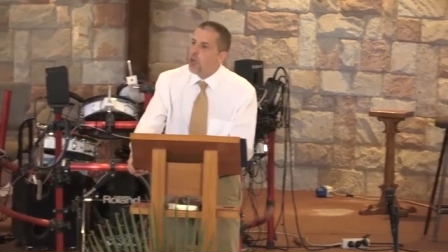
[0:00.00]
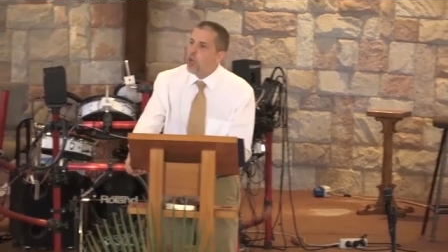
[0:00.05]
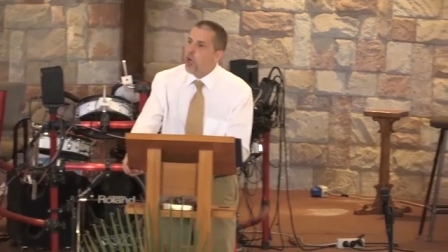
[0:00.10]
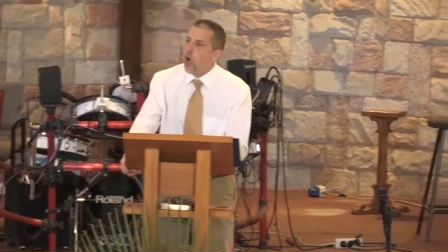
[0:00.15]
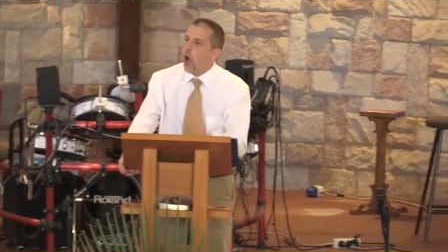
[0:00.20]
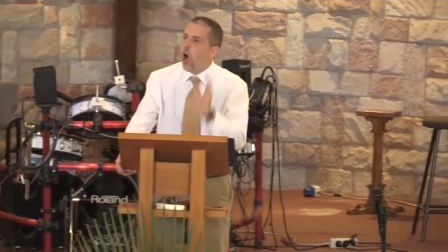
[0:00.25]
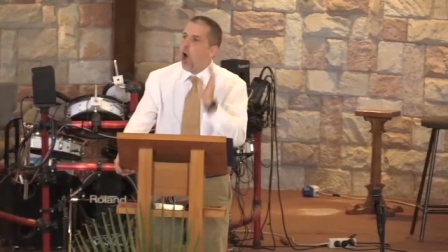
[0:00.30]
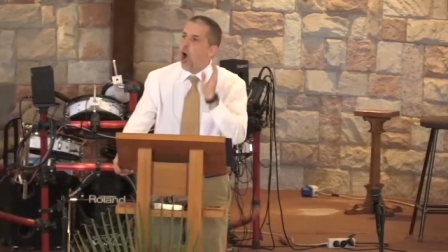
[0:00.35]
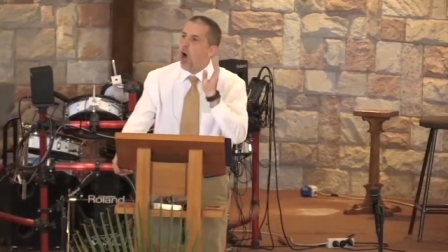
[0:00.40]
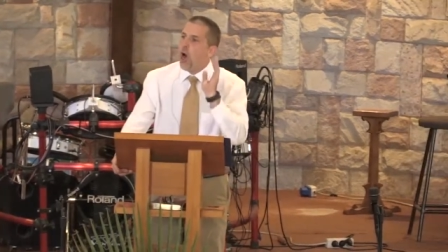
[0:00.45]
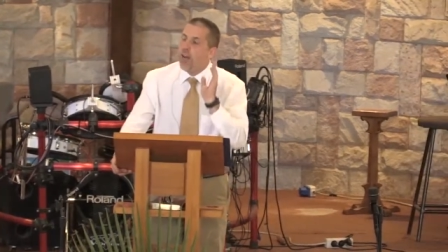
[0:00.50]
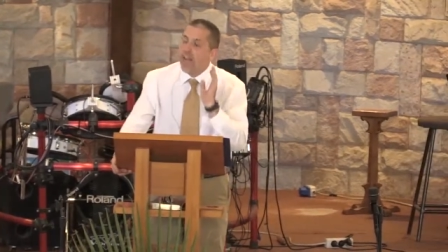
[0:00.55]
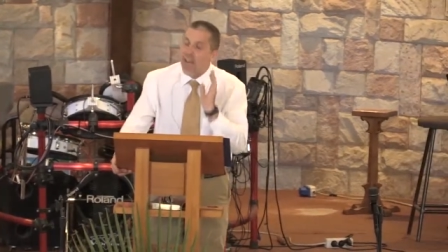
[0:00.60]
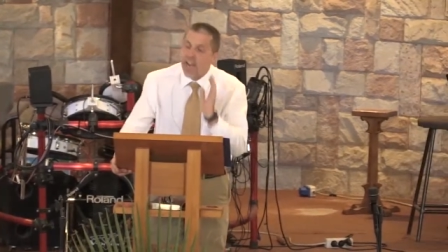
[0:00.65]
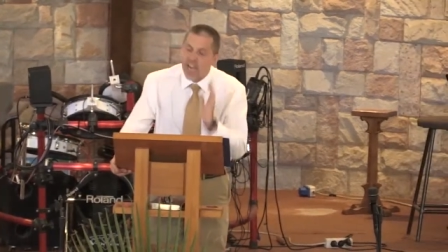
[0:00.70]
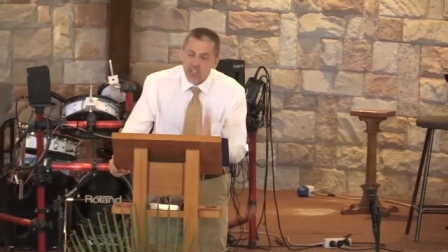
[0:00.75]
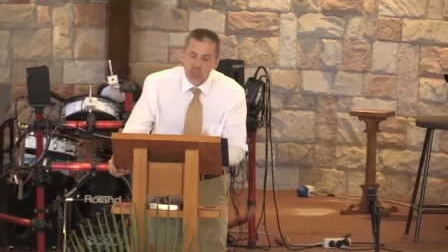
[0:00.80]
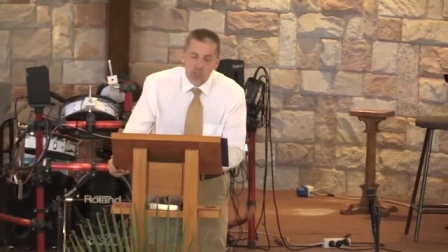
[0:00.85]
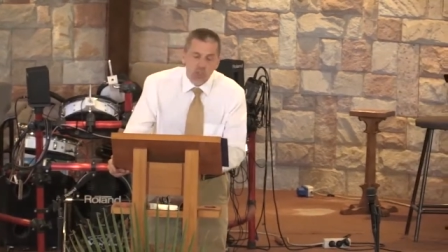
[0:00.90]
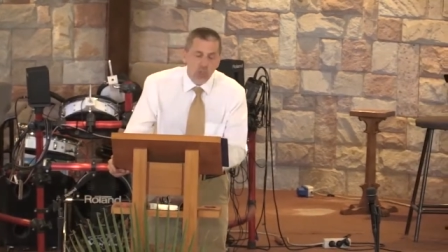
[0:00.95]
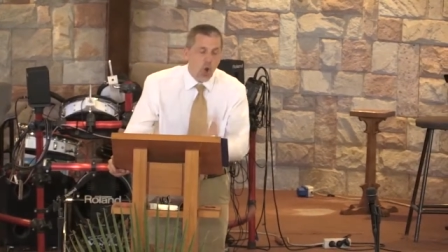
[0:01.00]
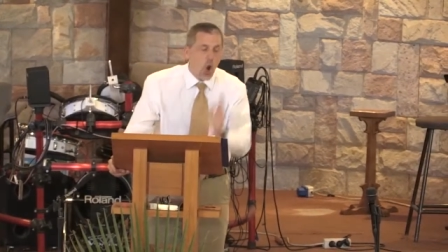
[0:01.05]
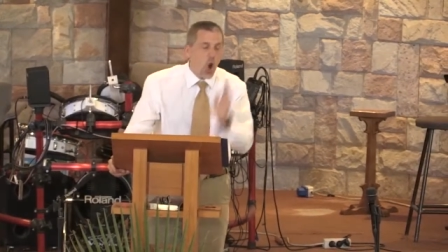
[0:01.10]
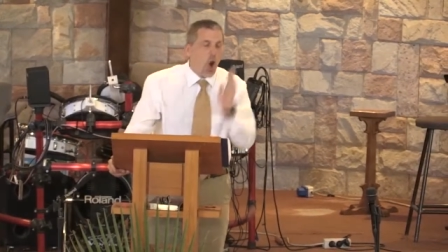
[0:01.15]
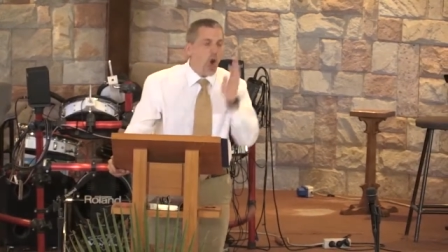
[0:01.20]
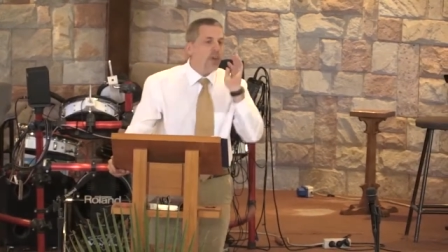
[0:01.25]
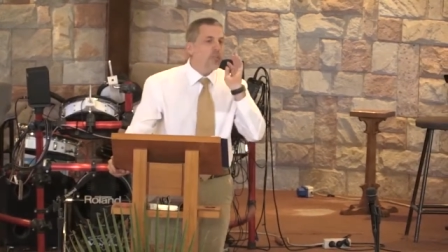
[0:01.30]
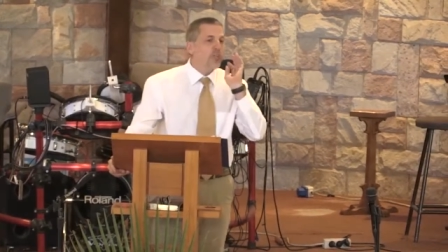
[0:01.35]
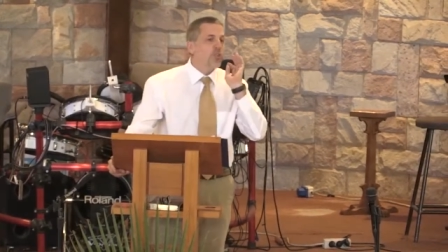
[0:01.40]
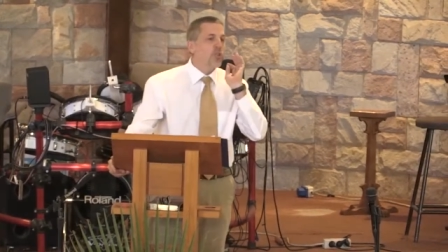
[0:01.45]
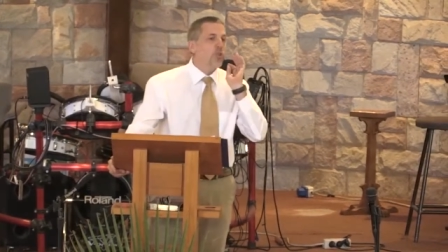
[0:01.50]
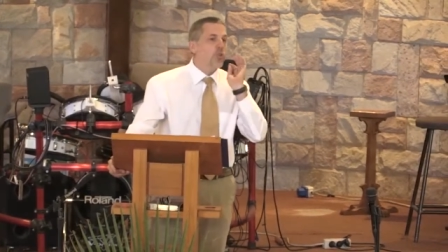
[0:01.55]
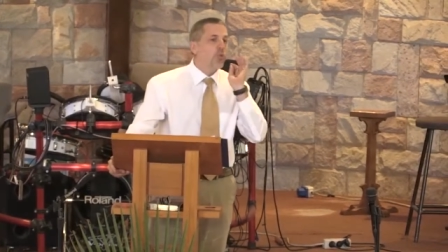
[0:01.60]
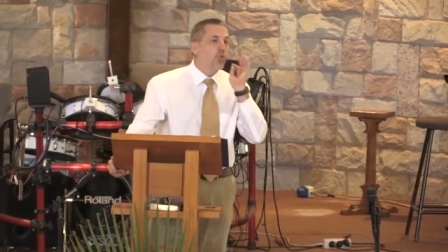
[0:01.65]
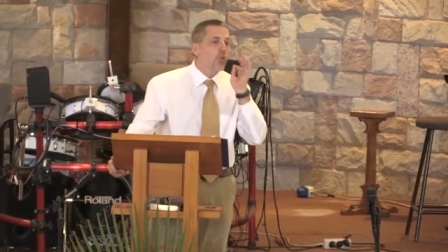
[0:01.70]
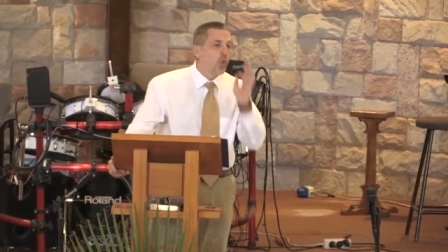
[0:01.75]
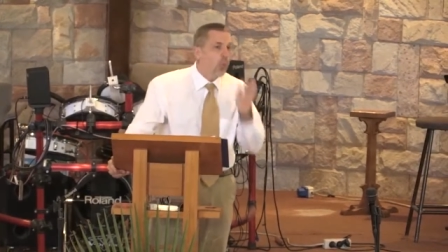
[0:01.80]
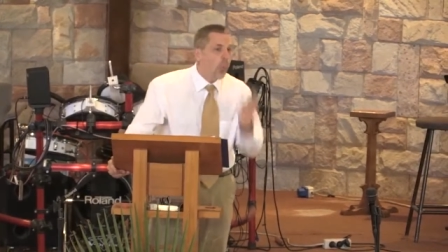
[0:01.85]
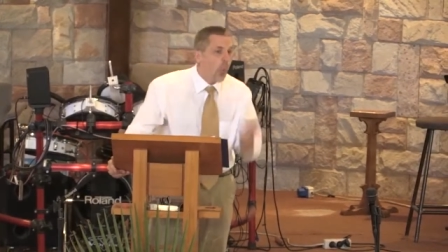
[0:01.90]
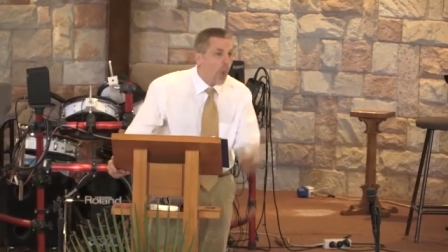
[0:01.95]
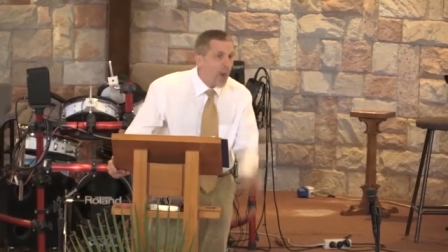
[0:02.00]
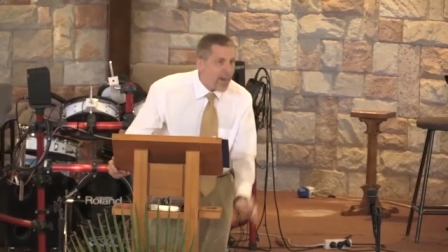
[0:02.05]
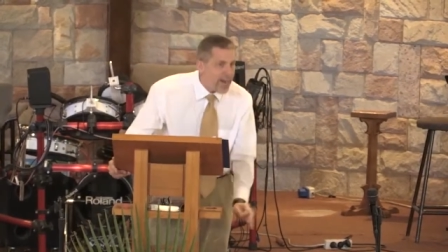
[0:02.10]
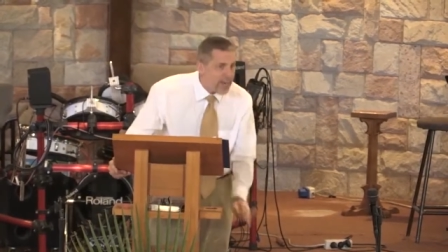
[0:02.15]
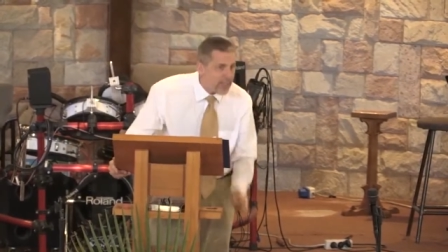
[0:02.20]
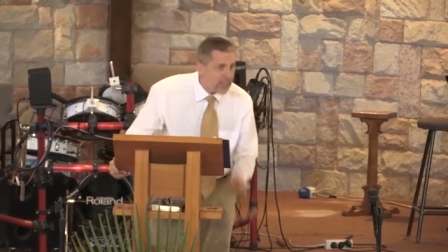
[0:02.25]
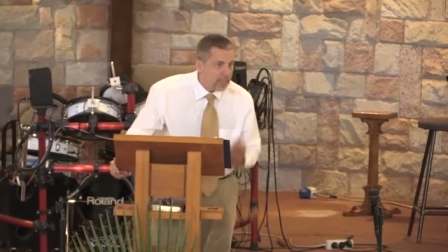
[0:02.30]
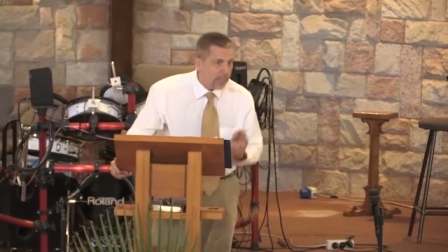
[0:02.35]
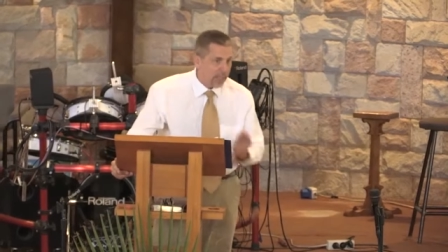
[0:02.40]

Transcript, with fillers: God has gone to great